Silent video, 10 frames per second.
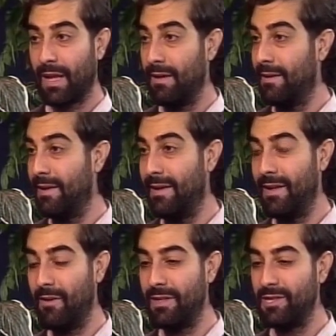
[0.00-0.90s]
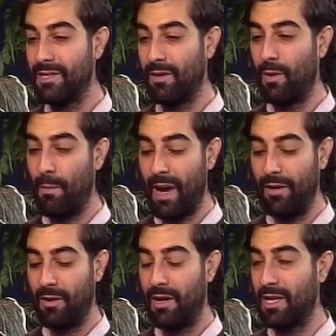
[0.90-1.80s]
It's just a little
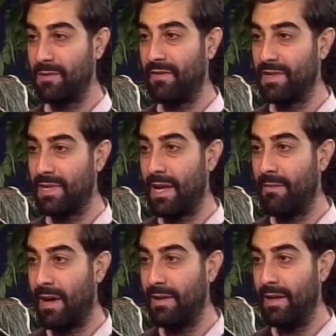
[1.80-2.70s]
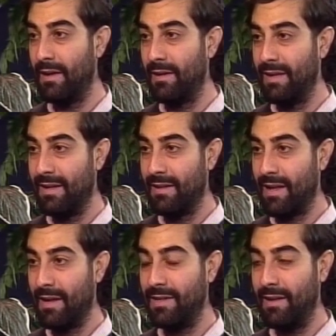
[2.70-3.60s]
microcosm of the same idea.
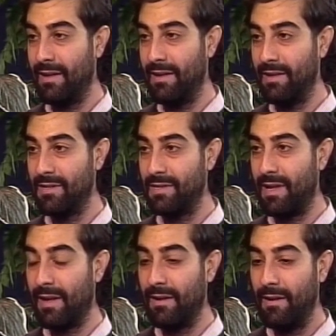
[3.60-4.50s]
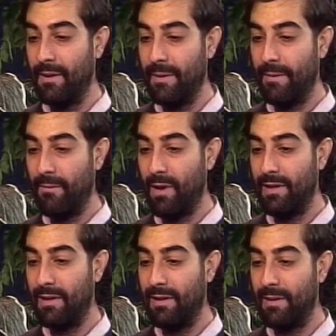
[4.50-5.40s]
The idea is that
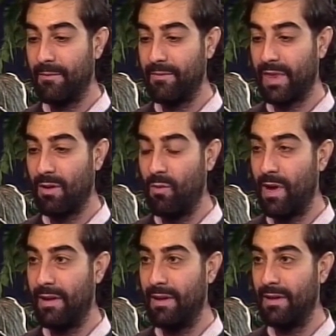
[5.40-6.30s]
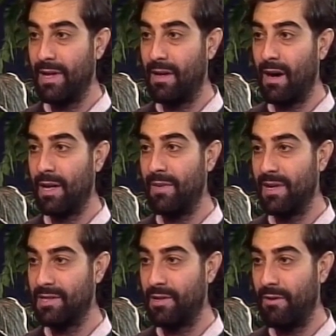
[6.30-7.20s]
when the economy
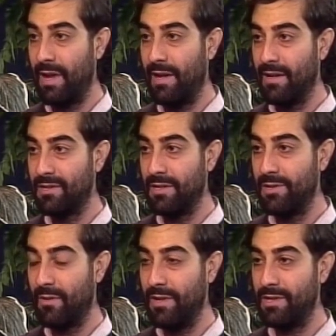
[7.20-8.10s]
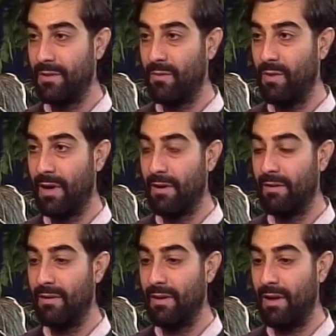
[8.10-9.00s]
has created a situation where